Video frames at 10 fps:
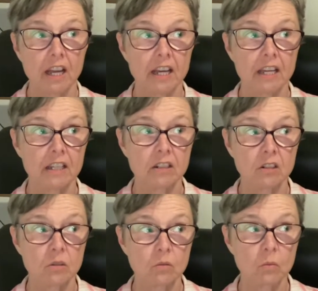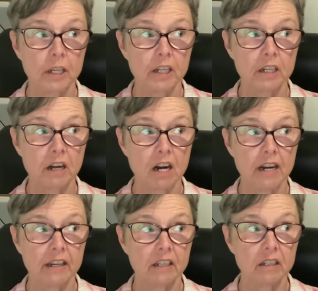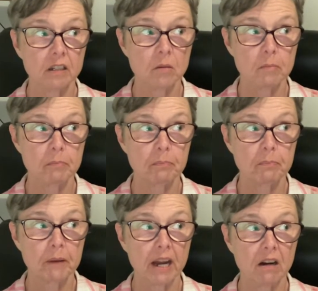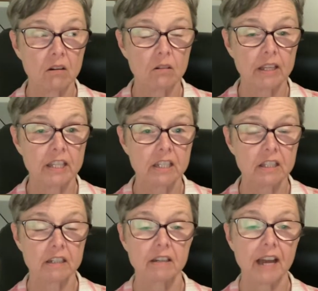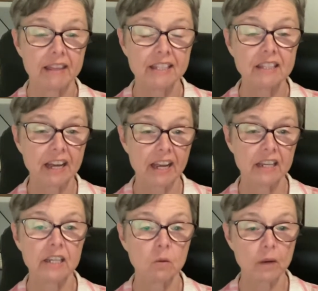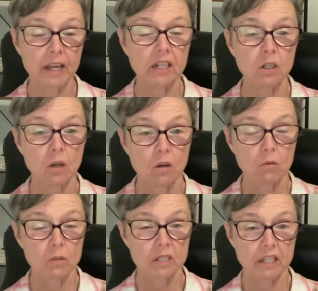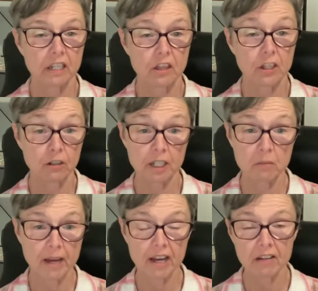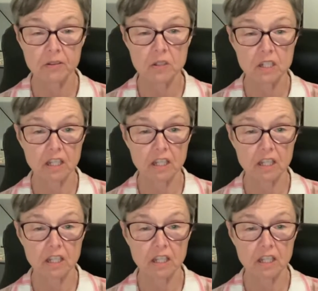and we got about, I think the hanging weight was like 30 pounds,